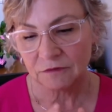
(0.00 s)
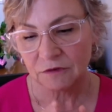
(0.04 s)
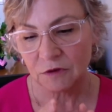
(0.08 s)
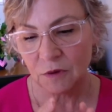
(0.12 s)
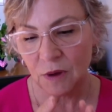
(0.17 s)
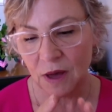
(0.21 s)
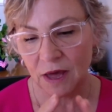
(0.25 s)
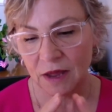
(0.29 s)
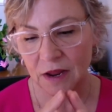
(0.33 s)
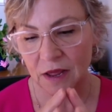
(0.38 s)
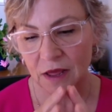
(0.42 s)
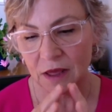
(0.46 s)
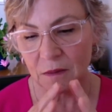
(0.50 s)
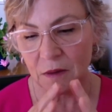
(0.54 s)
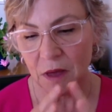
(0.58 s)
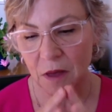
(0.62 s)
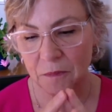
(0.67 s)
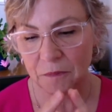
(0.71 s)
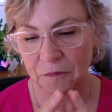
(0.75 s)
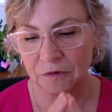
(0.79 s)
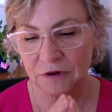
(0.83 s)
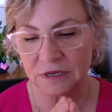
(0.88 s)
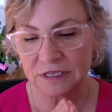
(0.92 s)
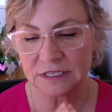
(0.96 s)
you had
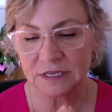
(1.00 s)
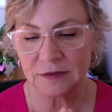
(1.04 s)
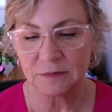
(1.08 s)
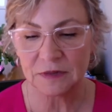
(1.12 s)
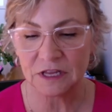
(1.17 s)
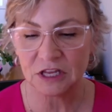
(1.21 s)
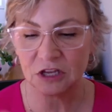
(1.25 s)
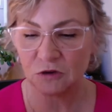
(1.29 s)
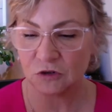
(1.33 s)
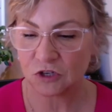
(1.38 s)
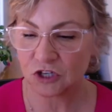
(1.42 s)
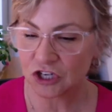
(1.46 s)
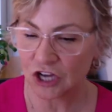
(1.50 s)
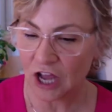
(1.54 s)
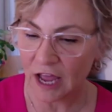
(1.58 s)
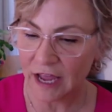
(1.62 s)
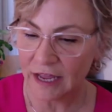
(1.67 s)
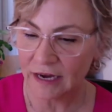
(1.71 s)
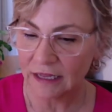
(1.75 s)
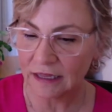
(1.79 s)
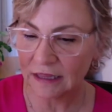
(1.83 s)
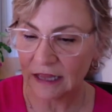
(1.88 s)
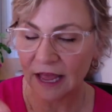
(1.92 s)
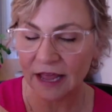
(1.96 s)
a prism and you
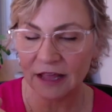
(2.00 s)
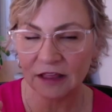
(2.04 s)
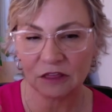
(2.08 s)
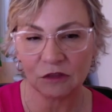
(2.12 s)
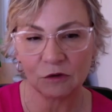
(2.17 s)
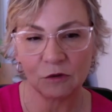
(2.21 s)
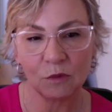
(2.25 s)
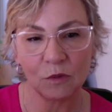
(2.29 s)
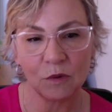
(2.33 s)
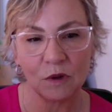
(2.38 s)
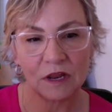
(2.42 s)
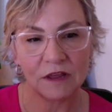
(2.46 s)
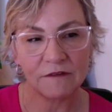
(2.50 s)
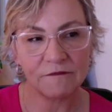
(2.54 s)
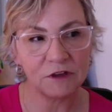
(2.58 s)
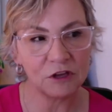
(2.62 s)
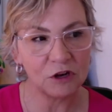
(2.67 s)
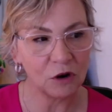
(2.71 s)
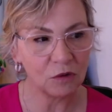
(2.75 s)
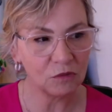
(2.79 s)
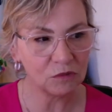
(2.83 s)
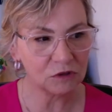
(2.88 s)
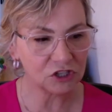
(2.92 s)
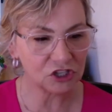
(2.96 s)
shine a light through it. If
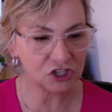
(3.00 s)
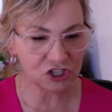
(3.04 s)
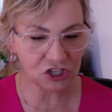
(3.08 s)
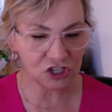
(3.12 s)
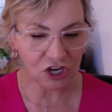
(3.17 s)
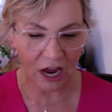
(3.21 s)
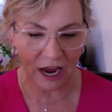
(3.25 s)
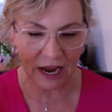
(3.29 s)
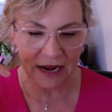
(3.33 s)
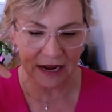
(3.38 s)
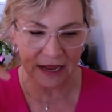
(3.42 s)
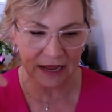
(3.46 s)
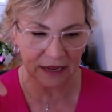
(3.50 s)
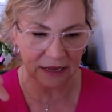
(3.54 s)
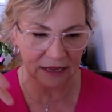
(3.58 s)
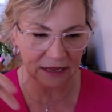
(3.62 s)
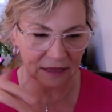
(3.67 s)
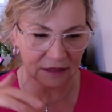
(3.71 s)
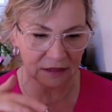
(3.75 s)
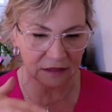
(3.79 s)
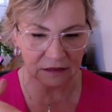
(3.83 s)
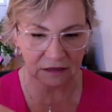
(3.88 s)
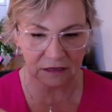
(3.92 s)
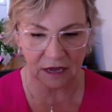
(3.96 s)
you don't shine it
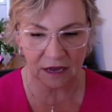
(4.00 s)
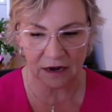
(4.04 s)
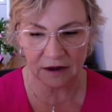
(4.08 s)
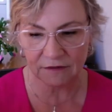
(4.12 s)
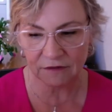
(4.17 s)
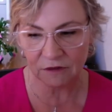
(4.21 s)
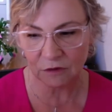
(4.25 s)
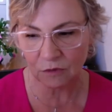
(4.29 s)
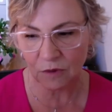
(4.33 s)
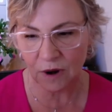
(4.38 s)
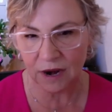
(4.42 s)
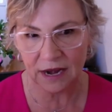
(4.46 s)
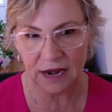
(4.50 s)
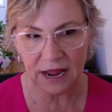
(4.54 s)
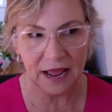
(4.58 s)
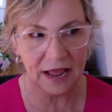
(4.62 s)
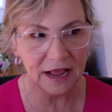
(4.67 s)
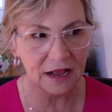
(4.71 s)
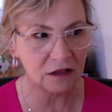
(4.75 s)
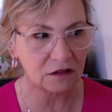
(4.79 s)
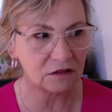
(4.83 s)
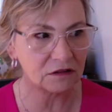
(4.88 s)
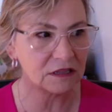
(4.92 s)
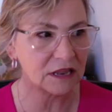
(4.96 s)
in kind of the right
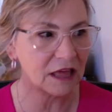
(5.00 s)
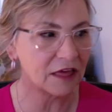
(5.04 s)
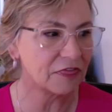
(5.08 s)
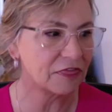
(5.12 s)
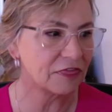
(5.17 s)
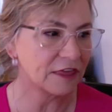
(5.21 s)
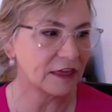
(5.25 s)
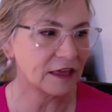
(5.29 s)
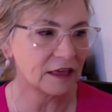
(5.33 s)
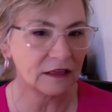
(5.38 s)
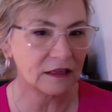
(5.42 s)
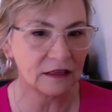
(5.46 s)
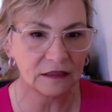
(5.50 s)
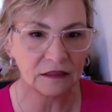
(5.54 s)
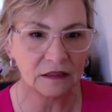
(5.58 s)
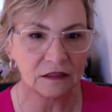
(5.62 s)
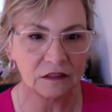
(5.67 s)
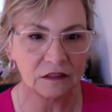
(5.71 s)
angle, nothing,